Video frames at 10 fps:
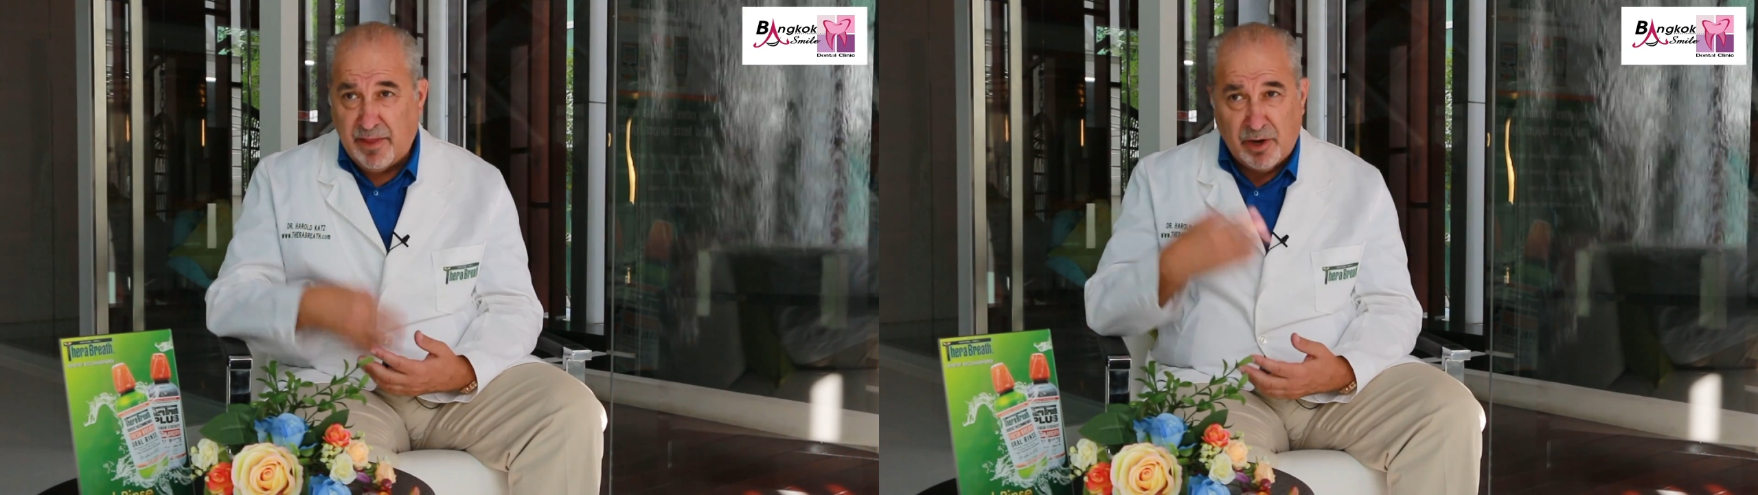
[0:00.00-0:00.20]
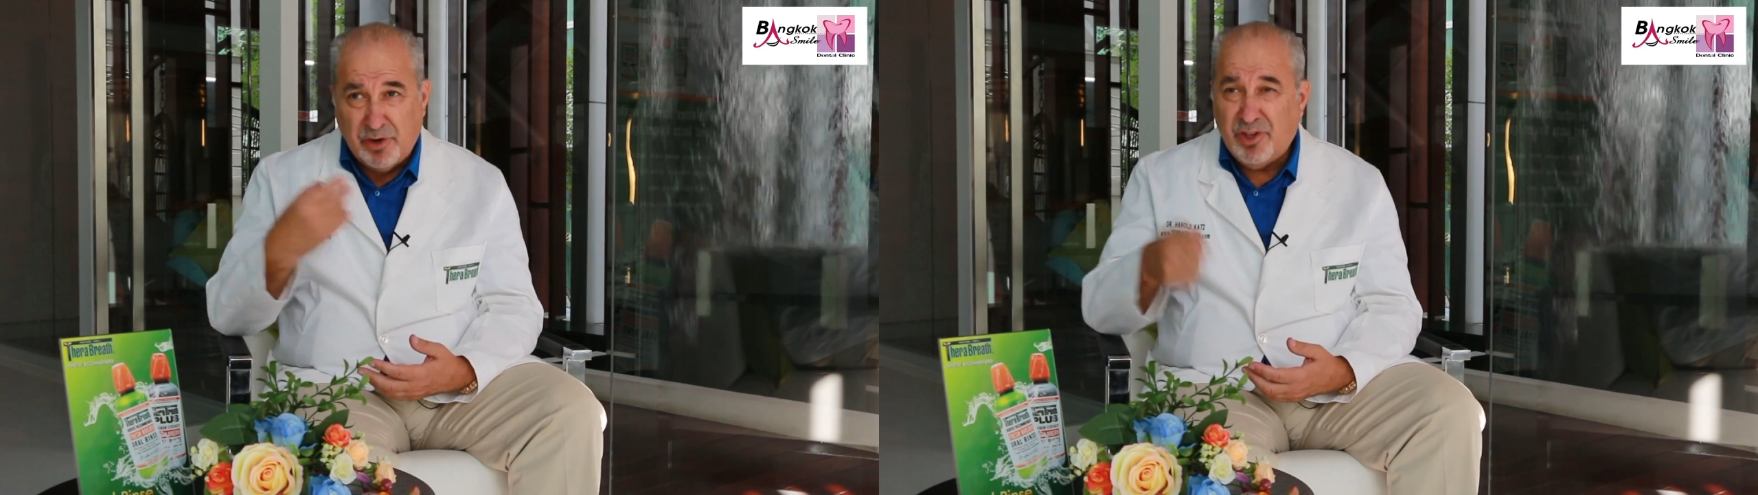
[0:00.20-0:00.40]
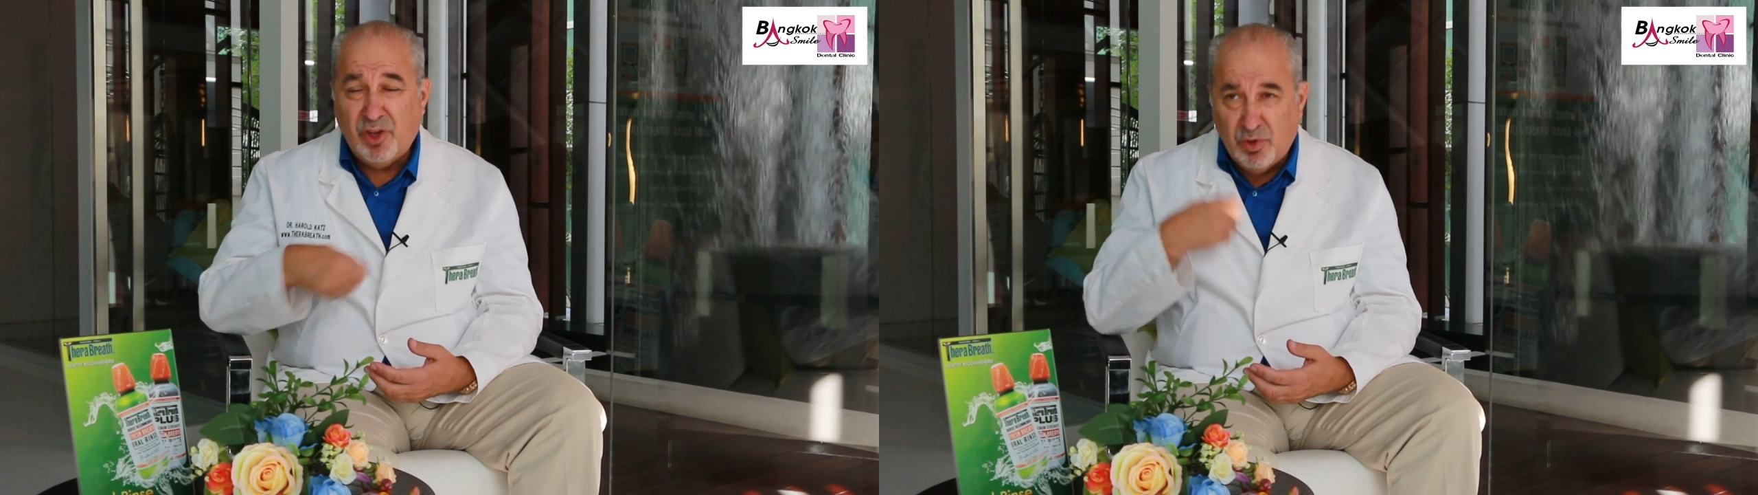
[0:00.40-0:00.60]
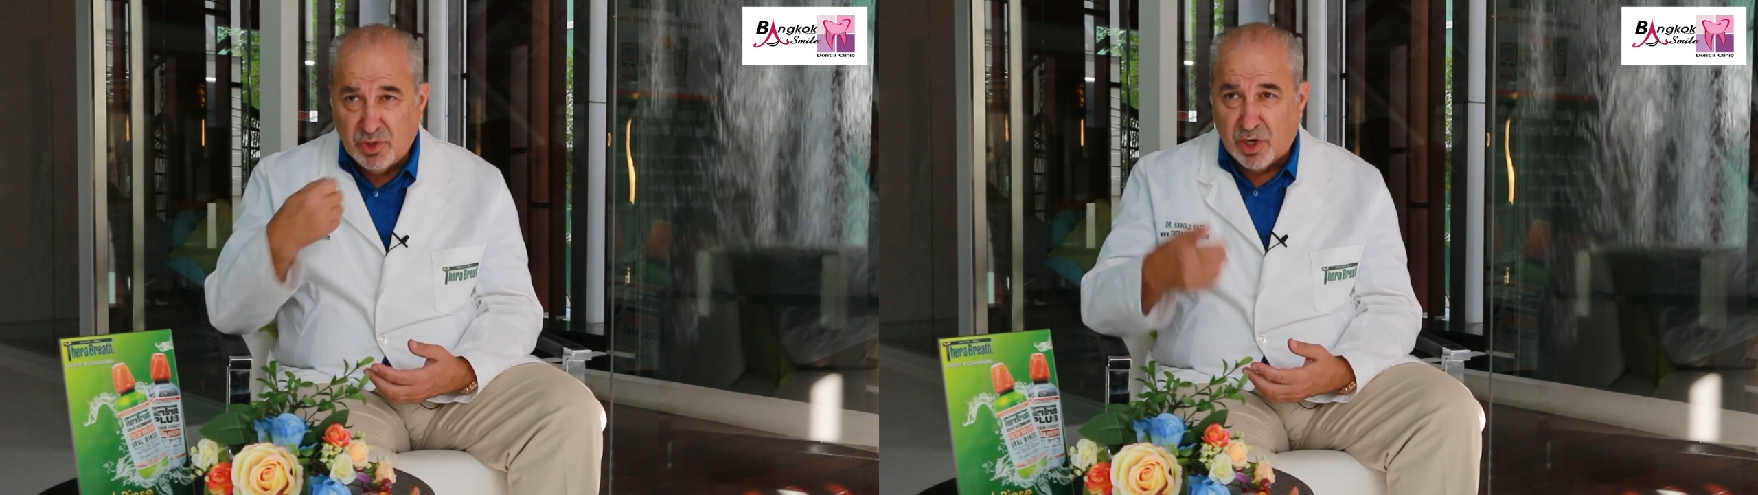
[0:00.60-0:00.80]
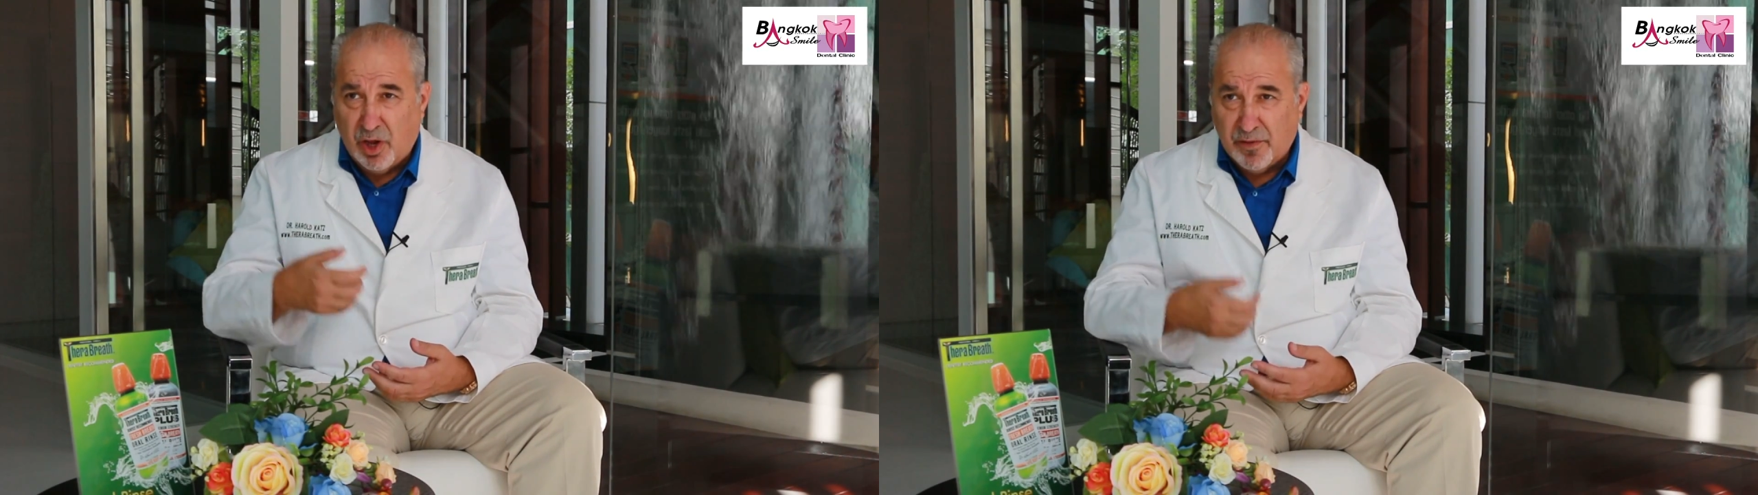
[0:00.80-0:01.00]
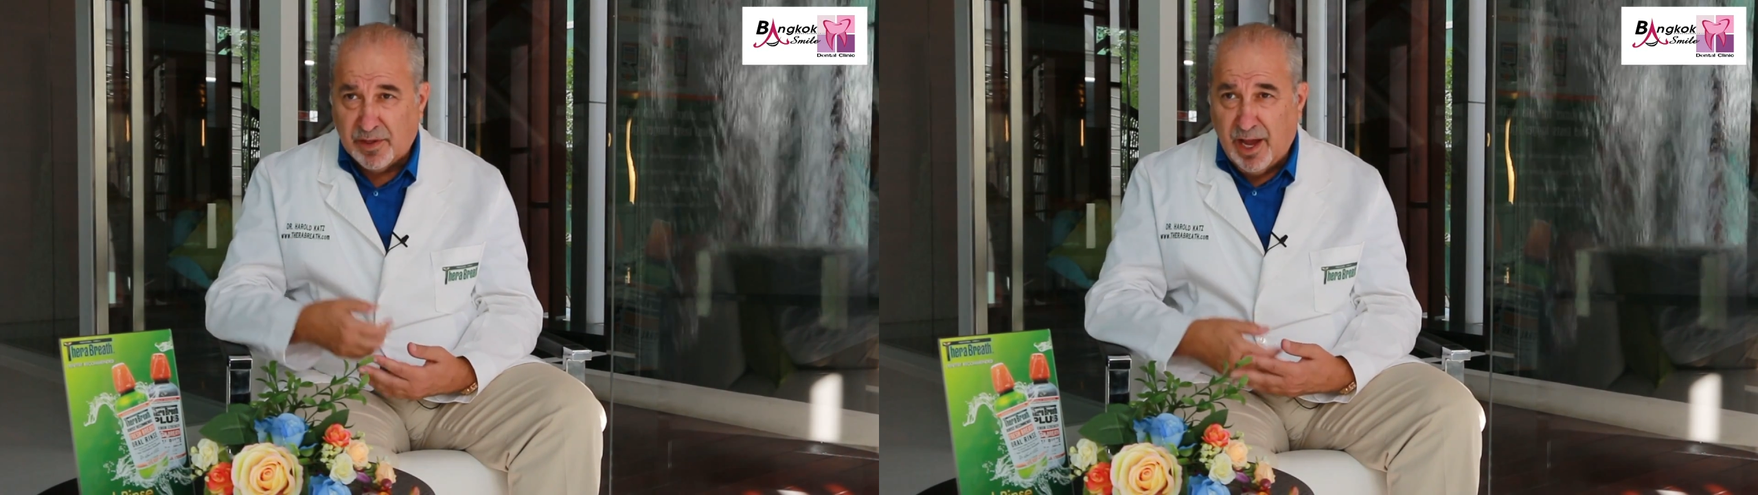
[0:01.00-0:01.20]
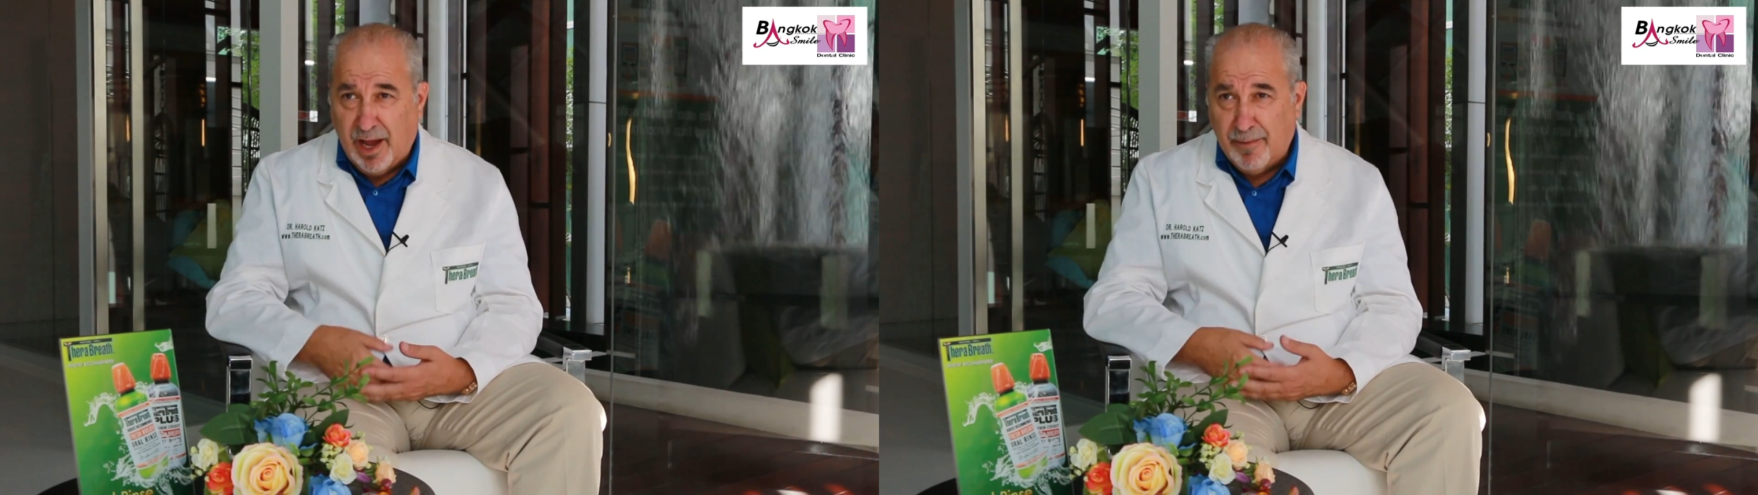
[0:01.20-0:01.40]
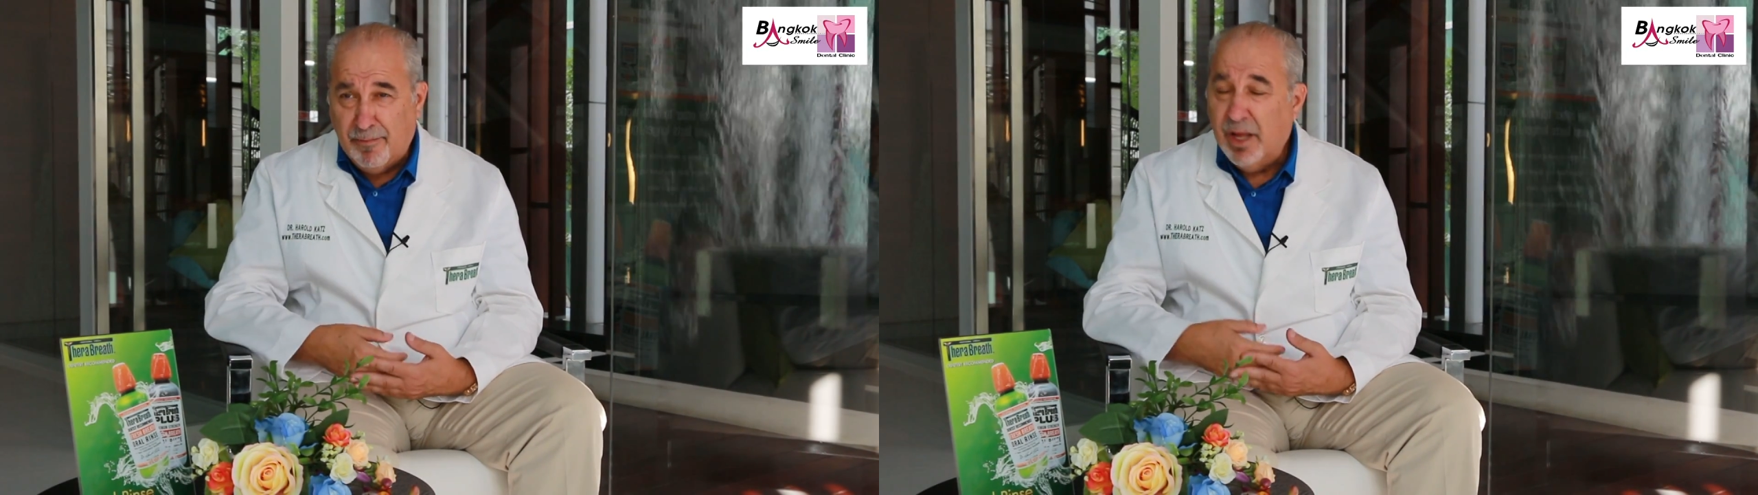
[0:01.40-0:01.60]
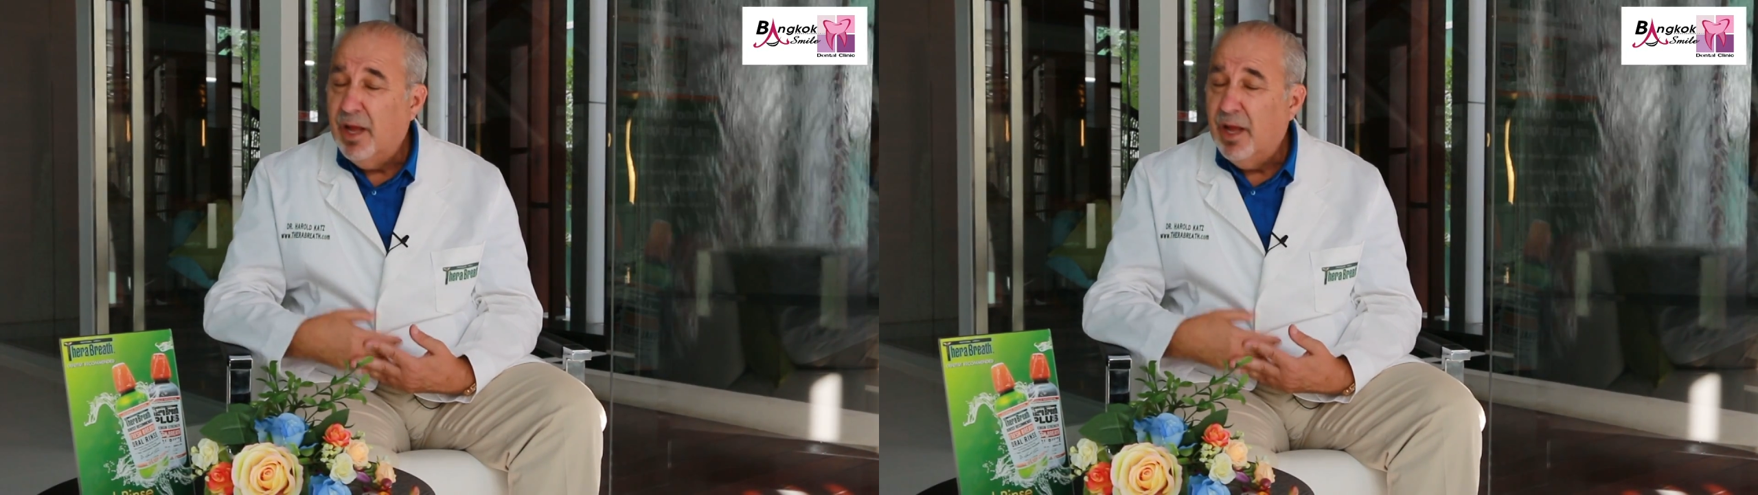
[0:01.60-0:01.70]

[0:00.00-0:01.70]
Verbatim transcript: They don't need to use it all the time.